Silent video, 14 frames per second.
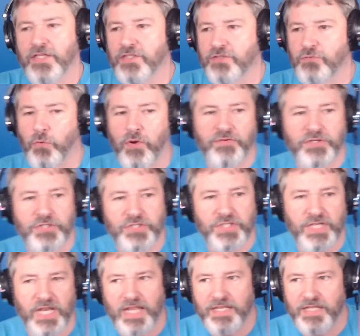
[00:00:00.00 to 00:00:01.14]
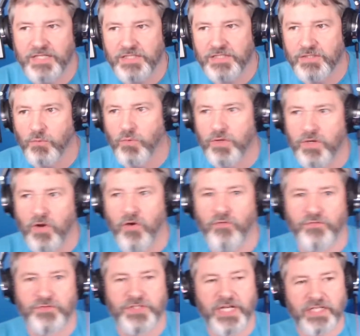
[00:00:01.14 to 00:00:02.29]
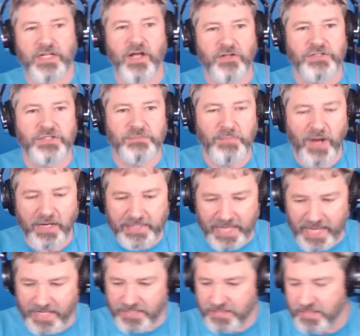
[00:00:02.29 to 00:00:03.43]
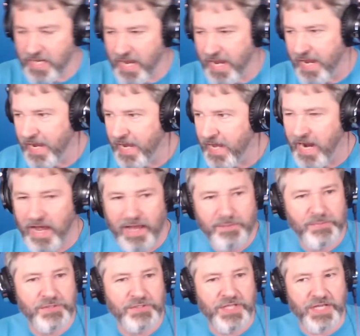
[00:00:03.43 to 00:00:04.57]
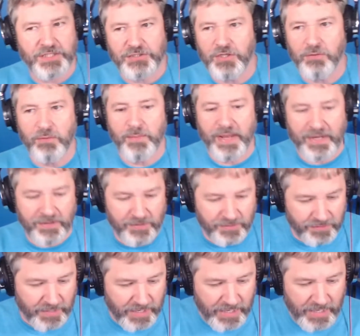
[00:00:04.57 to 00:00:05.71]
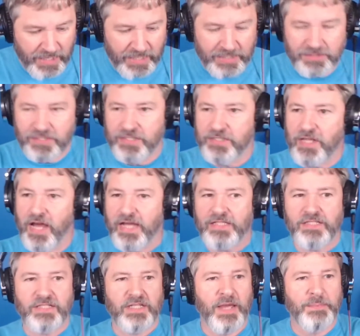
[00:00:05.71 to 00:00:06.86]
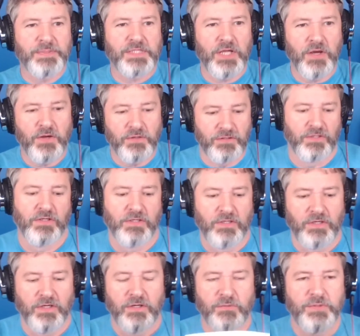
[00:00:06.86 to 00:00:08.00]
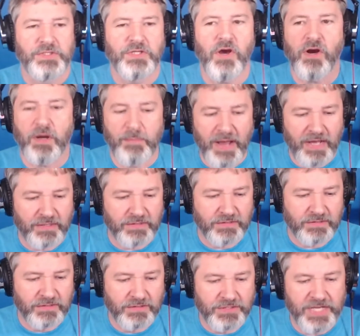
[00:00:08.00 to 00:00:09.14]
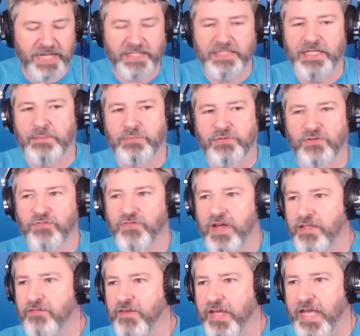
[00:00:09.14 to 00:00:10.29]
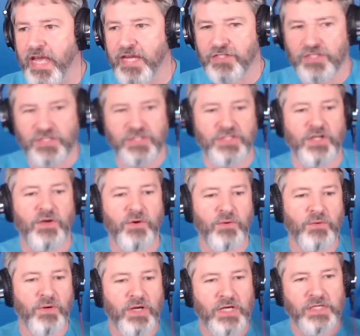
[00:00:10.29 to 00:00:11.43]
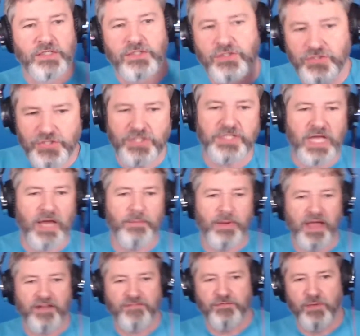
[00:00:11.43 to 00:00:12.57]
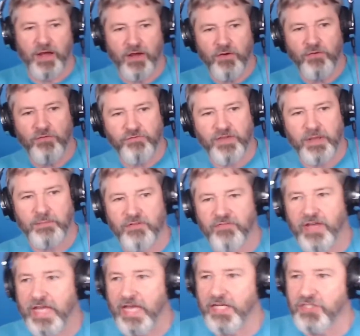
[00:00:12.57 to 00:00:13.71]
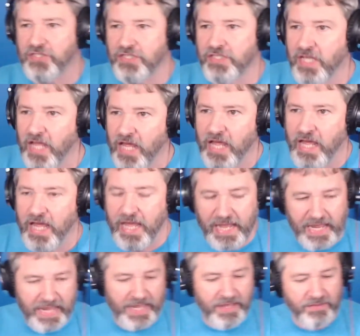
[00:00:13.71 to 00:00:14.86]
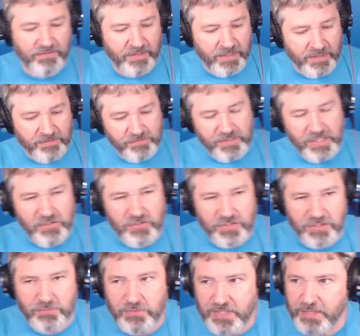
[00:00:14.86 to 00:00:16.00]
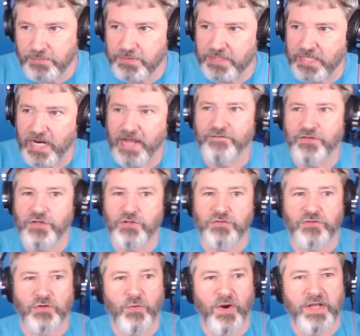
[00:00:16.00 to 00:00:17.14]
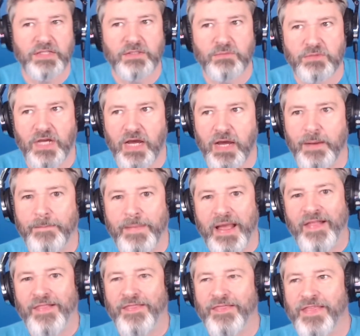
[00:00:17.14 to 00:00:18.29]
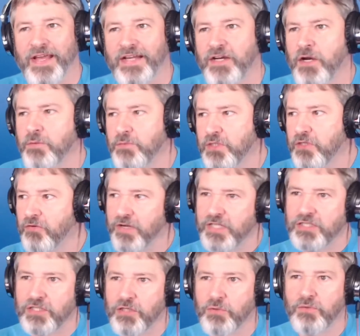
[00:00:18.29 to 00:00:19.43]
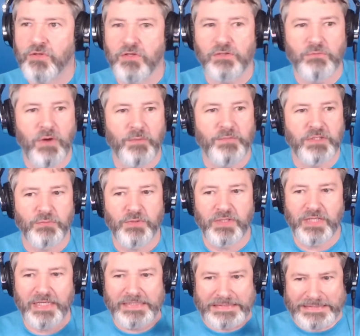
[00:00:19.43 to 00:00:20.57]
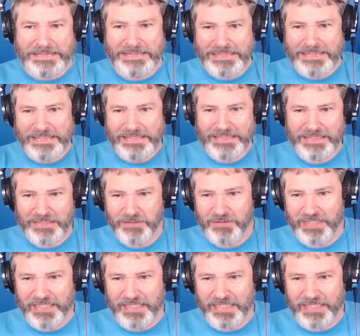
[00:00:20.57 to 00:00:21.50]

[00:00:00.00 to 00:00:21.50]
is Roy Richardson, and this is a one-off technology podcast, and I'm your tech troublemaker. Tonight's episode, we talk about tech tips for family vacations. So, just got back from my own family vacation, and these are some tips that I have used for quite some time that come to the rescue at those moments when, like, nope,